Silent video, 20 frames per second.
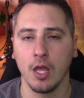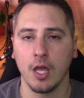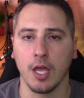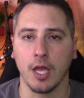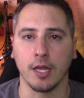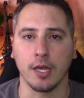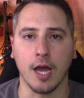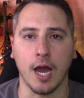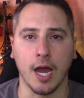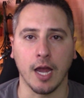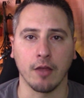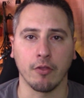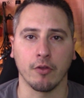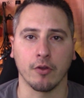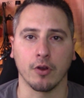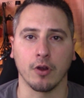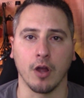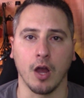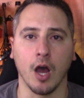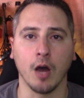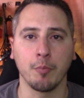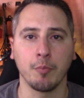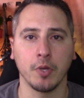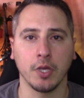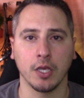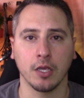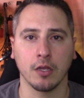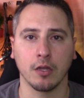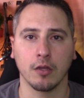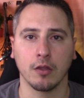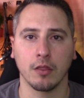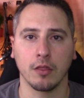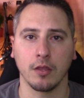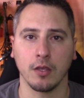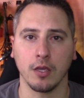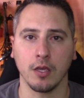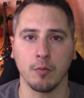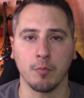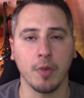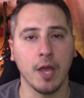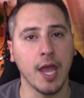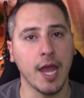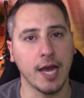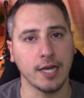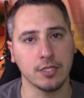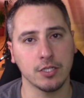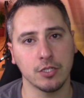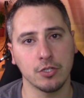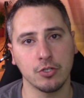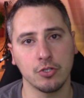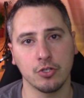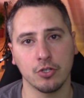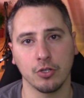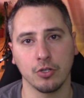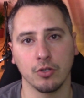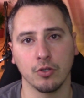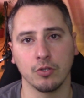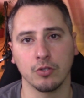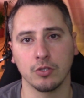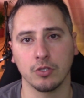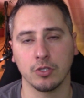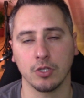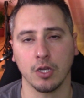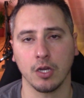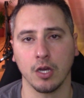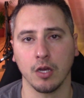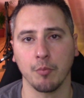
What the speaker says: and either upping the passengers